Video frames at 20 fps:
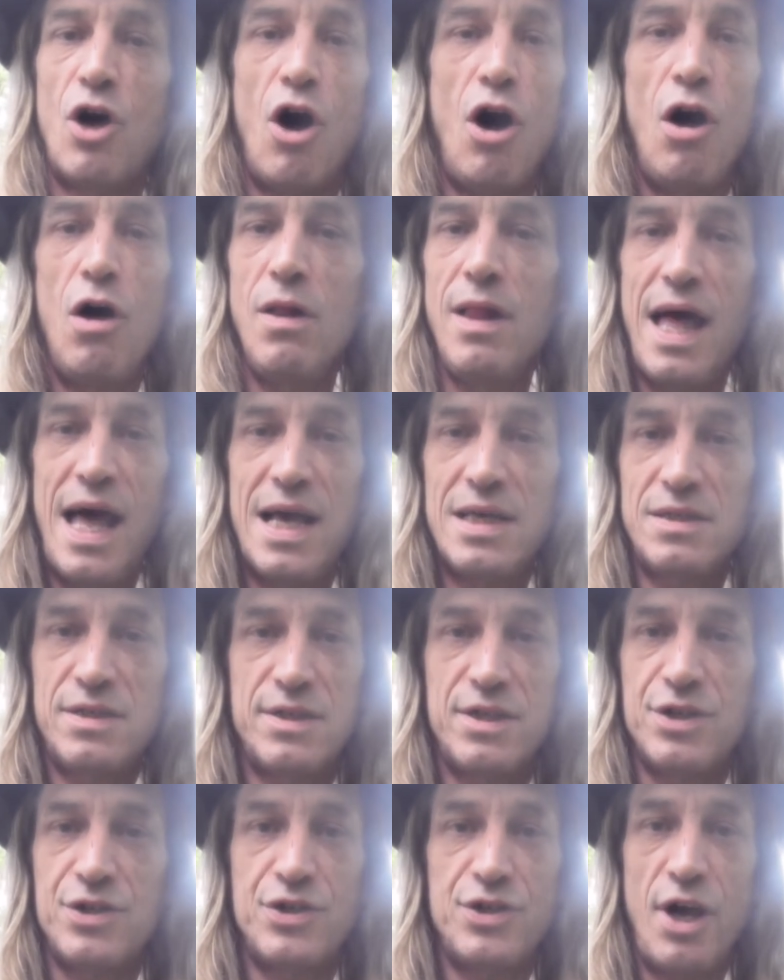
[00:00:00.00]
all has
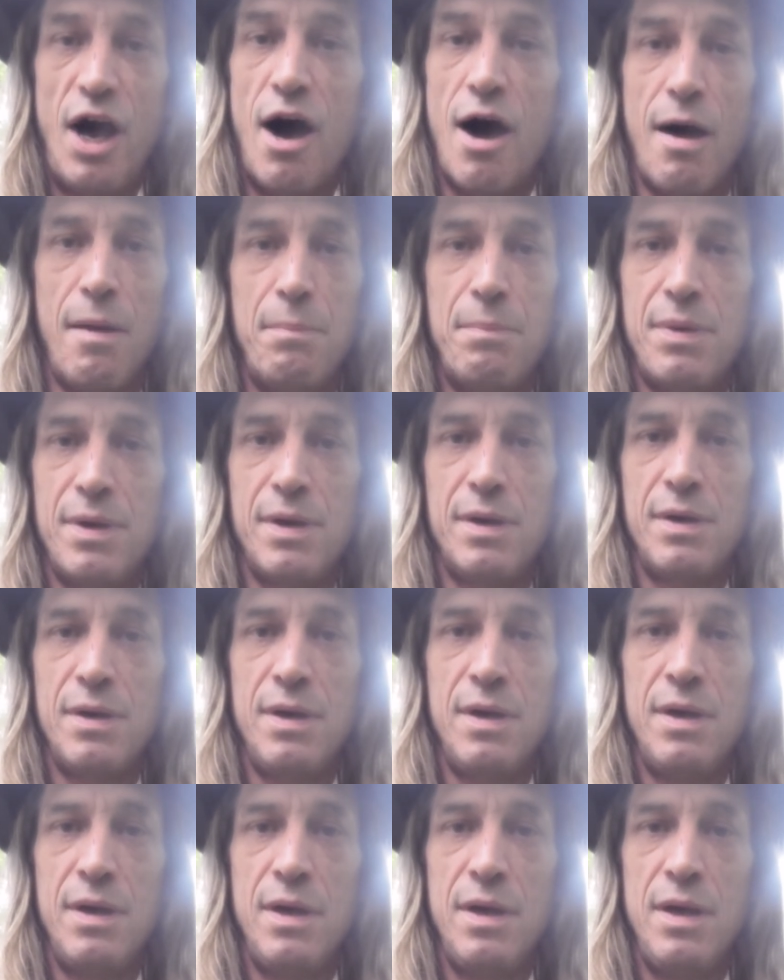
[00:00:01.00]
to stop.
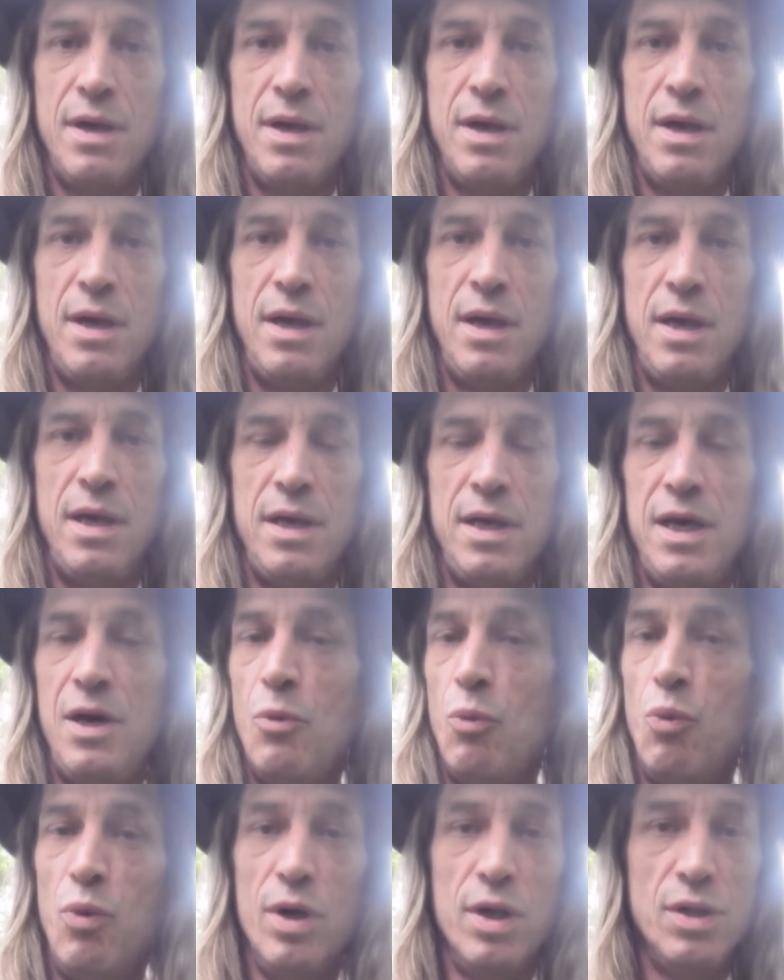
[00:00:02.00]
And it
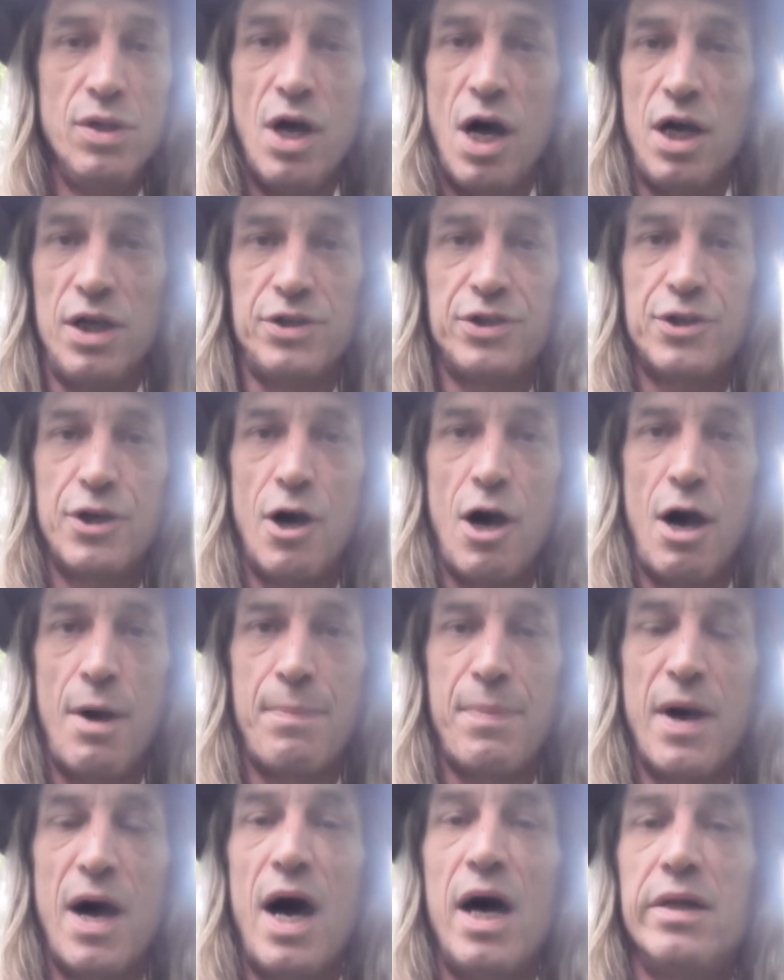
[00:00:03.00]
will not stop
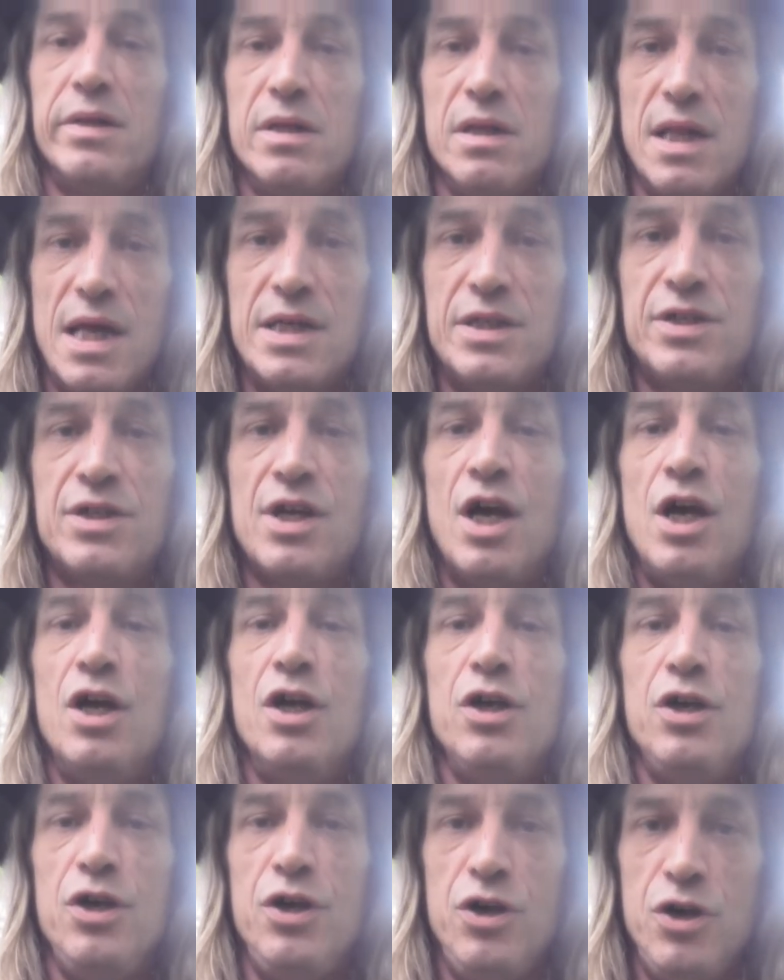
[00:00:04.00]
unless
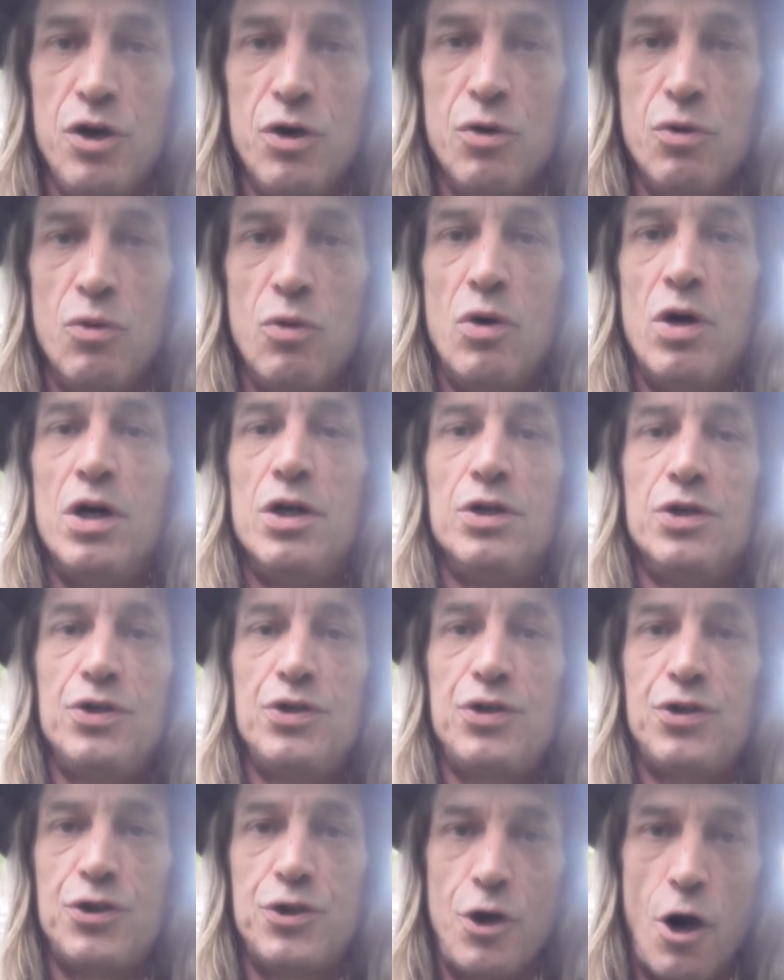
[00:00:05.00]
you
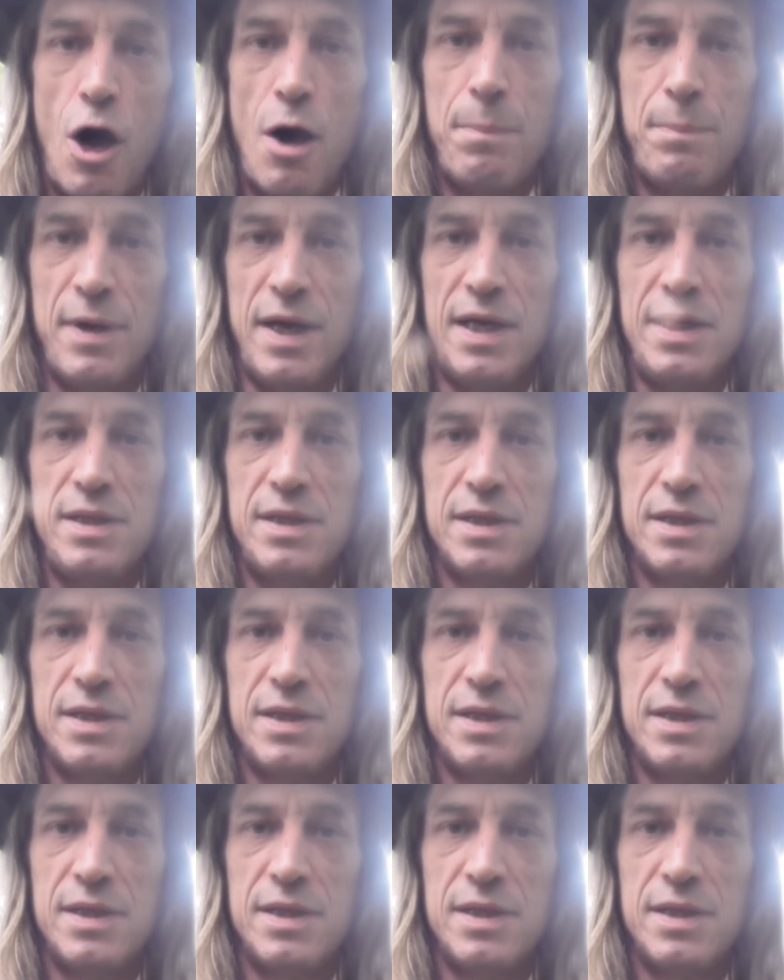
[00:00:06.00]
stop it.